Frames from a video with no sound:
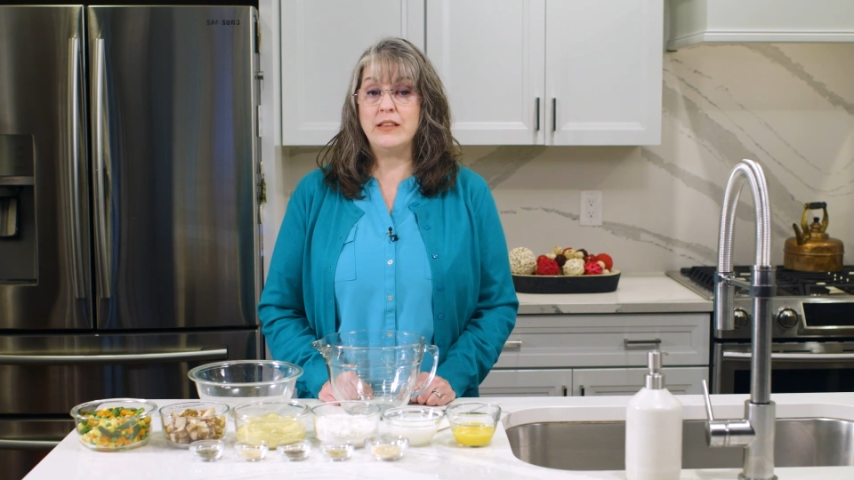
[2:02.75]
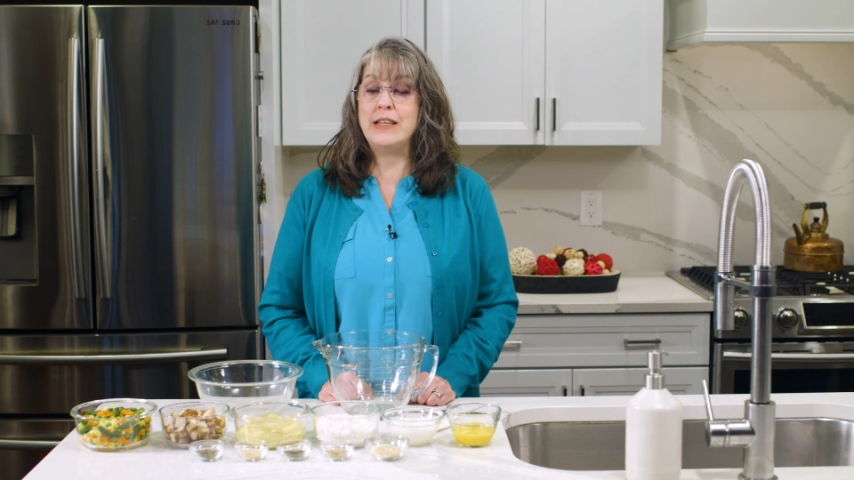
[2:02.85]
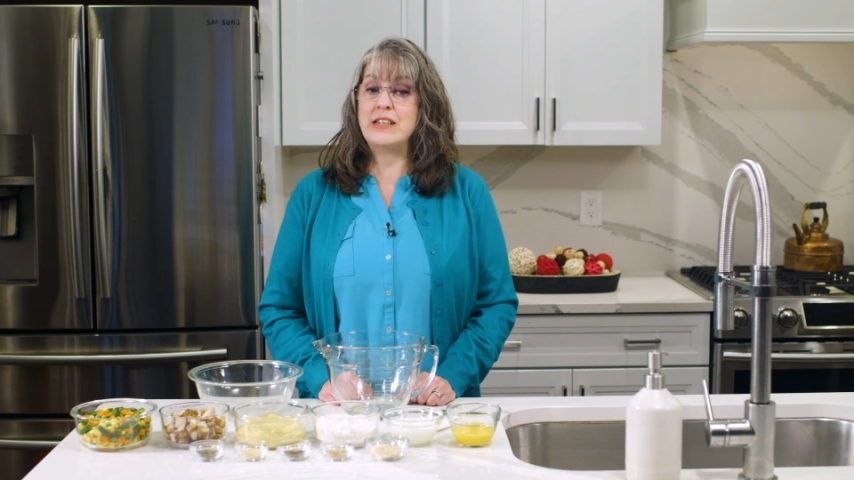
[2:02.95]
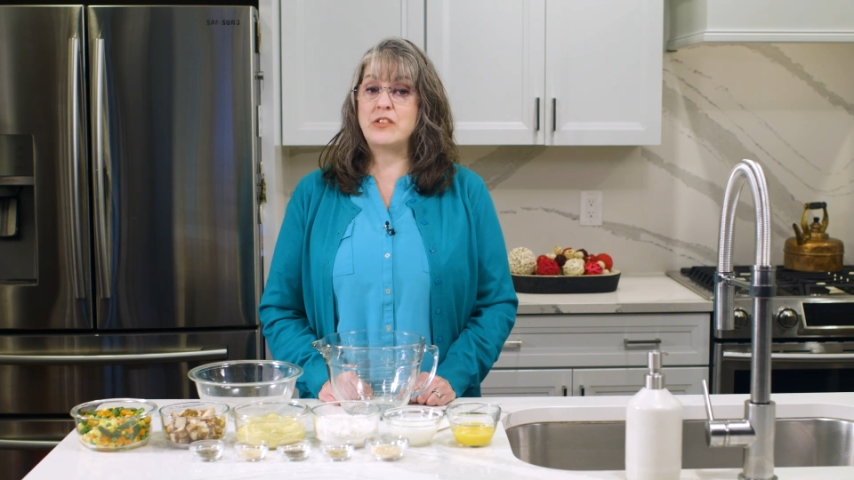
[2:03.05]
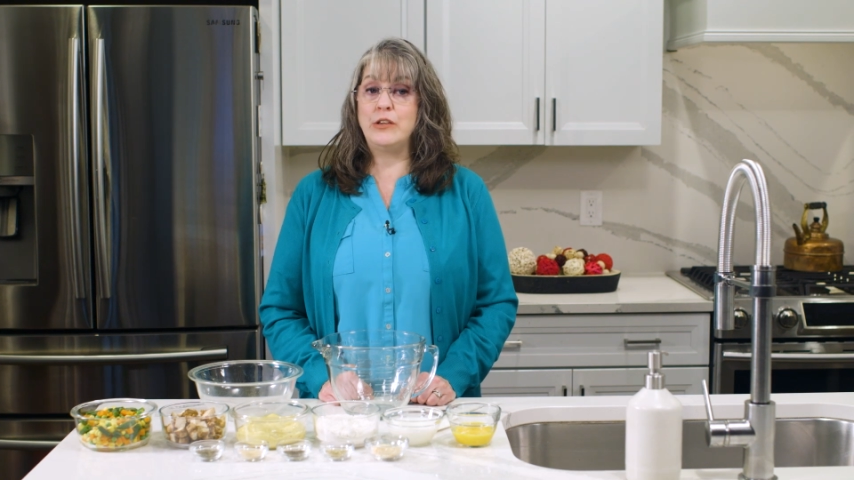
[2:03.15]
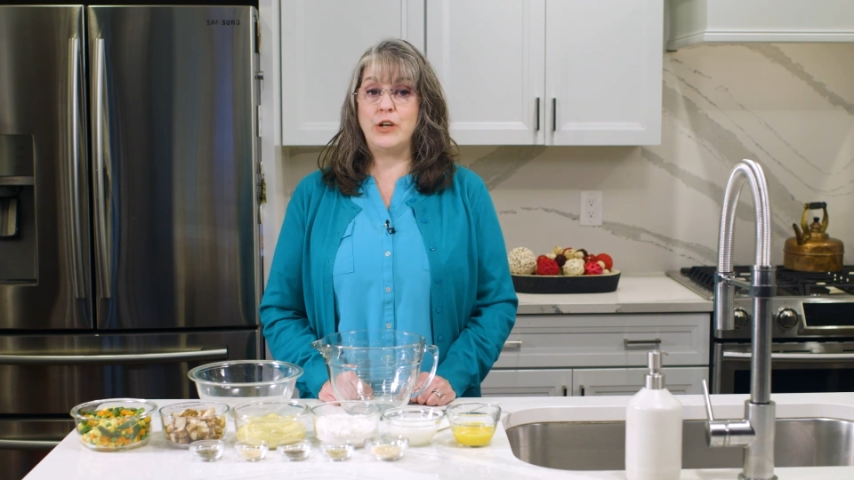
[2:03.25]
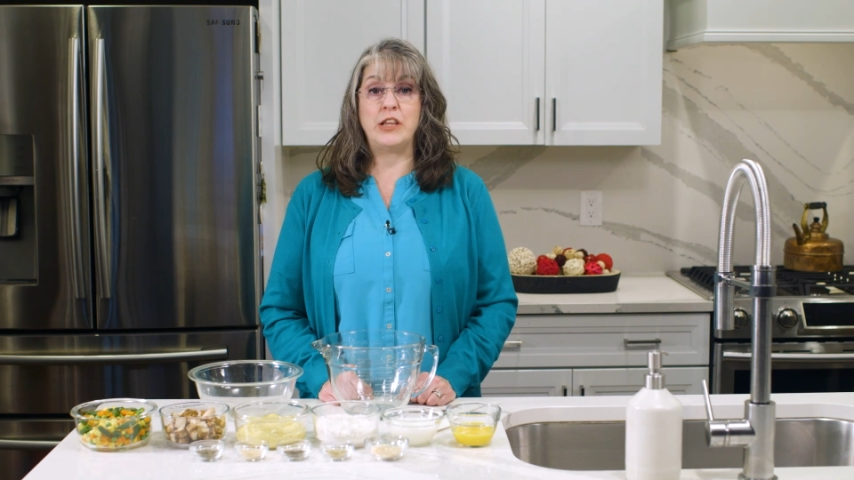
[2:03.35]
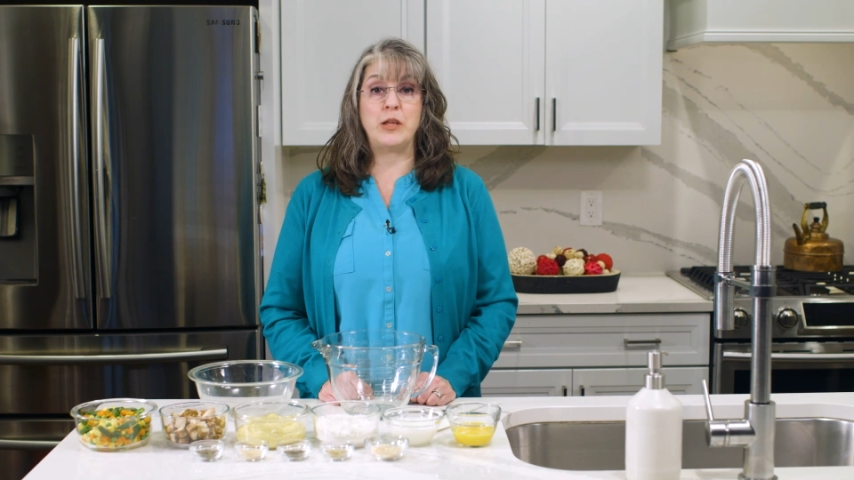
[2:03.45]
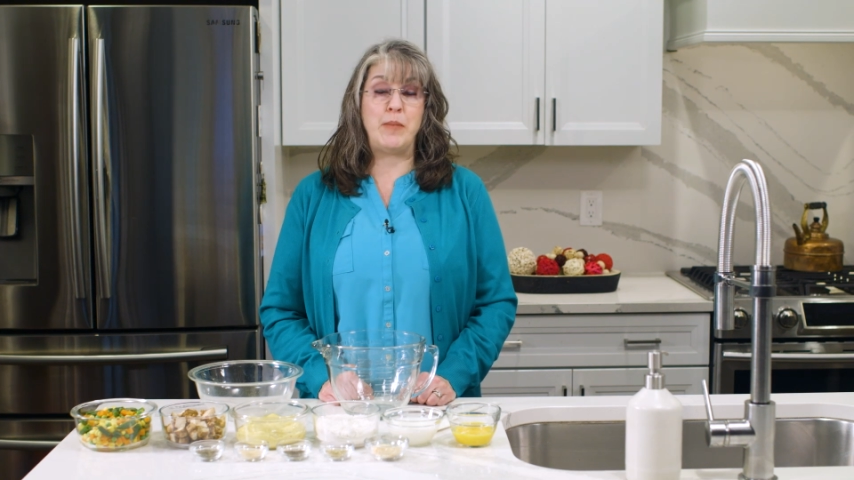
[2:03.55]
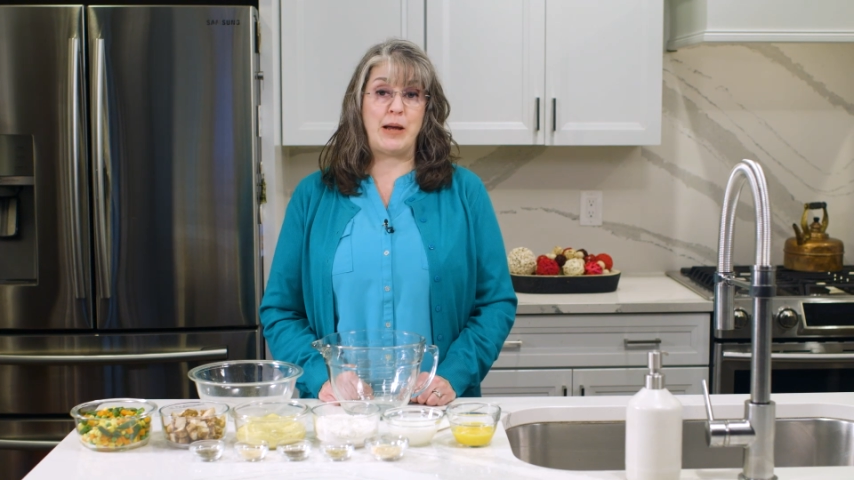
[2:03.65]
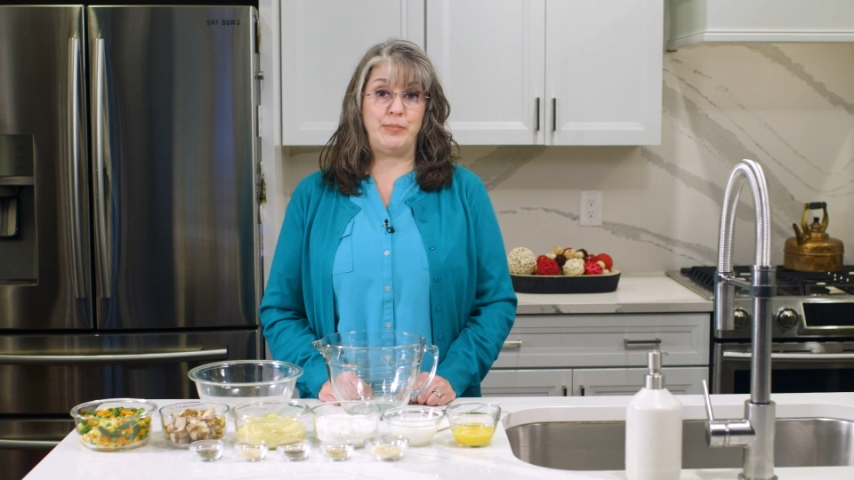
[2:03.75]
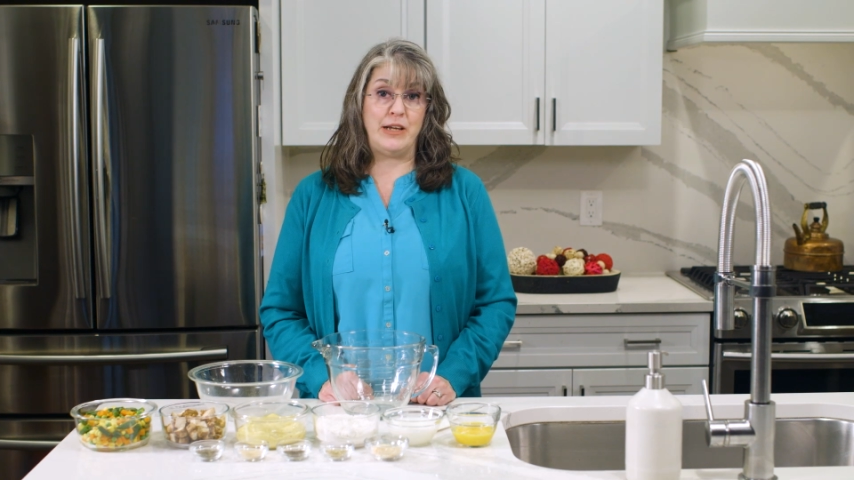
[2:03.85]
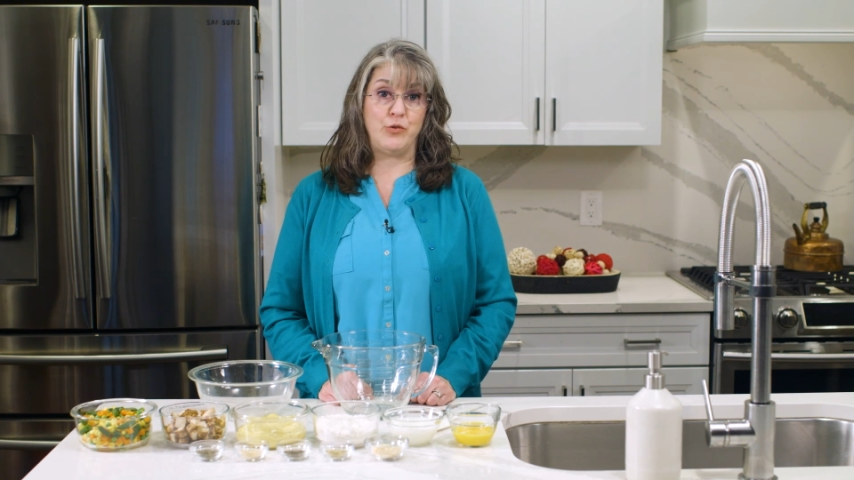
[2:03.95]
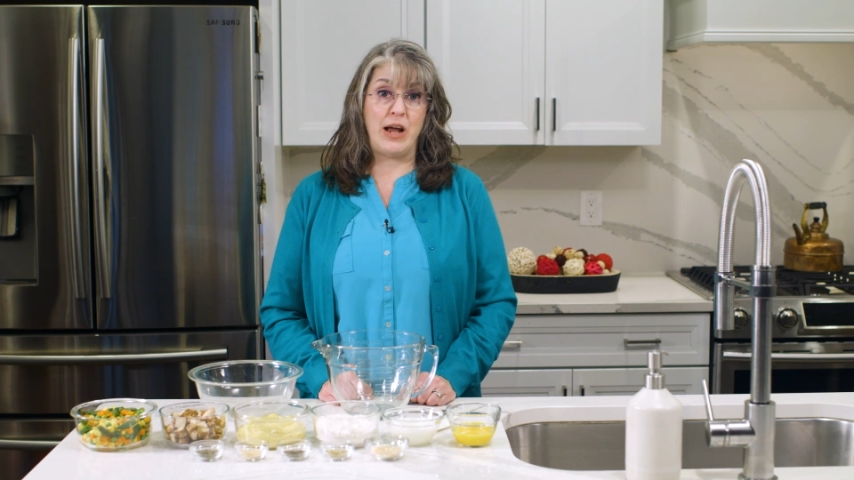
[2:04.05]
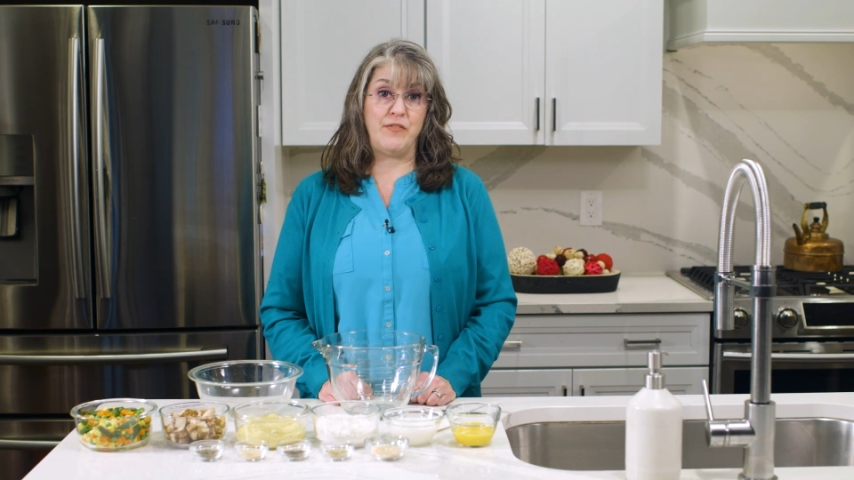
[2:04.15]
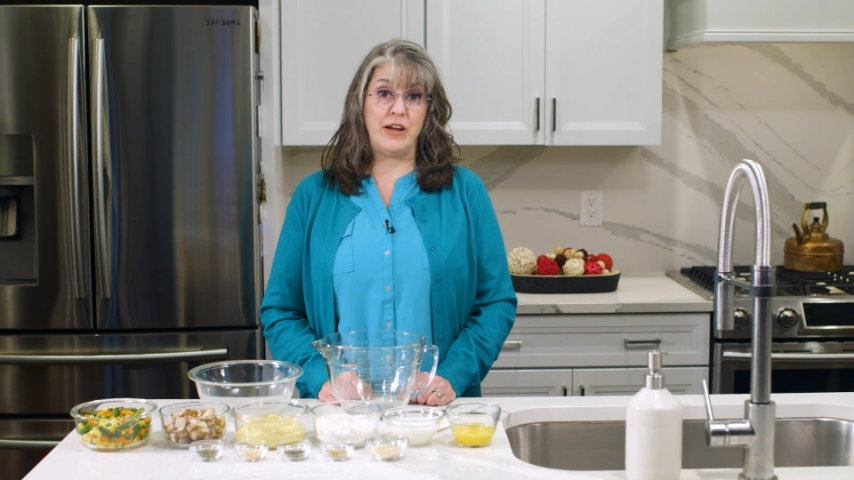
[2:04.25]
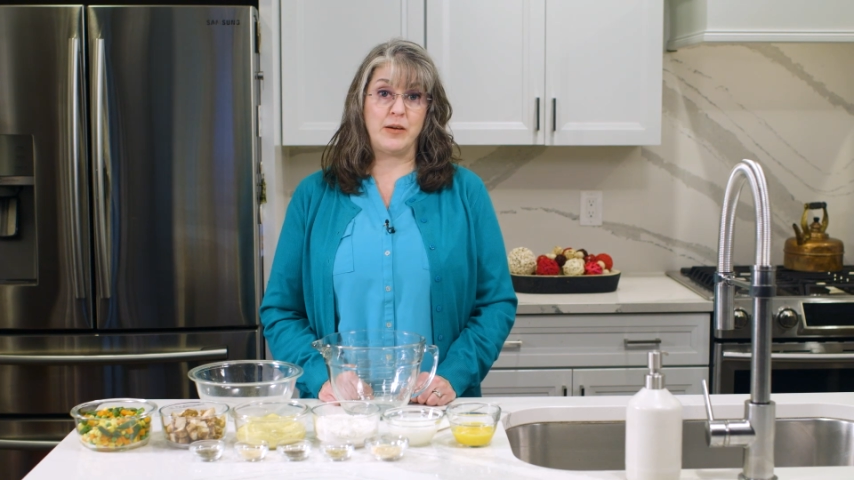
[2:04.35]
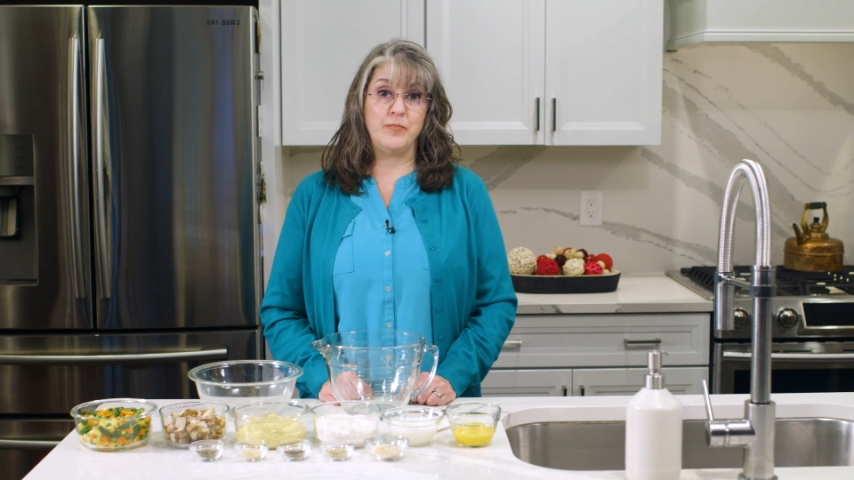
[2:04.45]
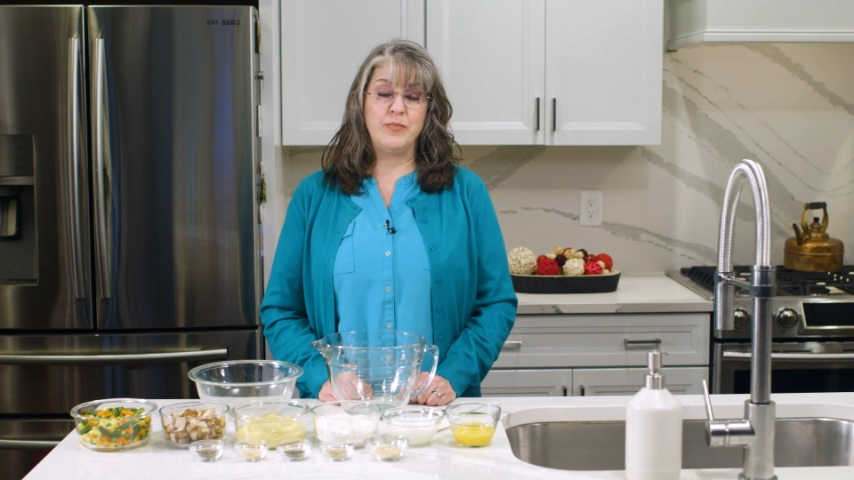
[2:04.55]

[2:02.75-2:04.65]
let's look at the My Plate graphic.